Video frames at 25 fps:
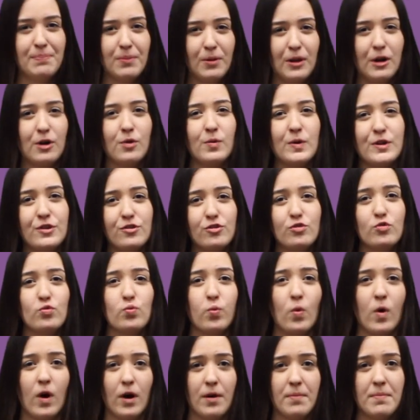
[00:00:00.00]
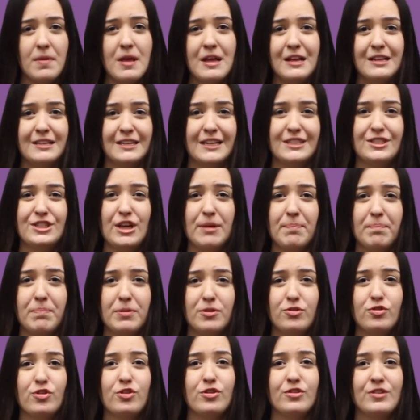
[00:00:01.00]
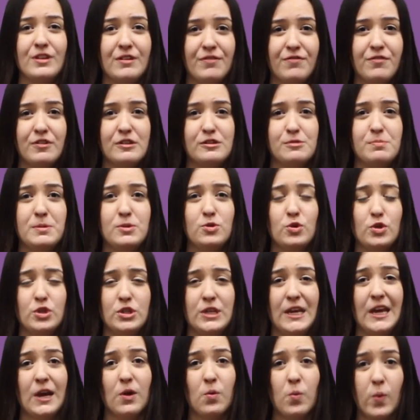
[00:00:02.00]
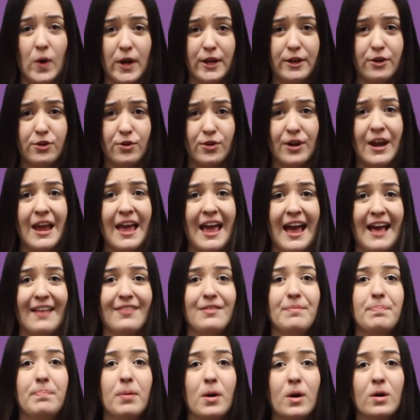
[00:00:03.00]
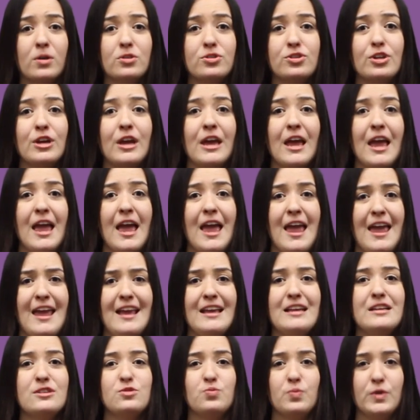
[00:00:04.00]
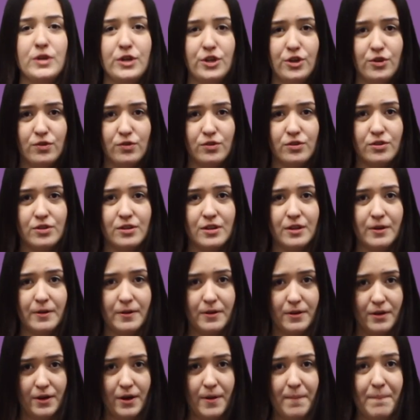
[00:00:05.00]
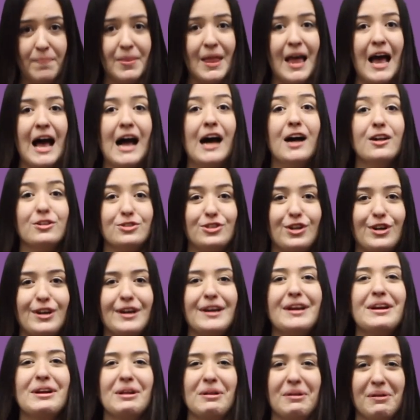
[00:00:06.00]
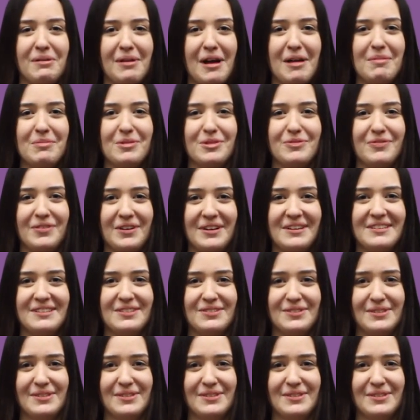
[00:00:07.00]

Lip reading: polar regions warm, the temperature difference between the equator and the poles is reduced, altering global atmospheric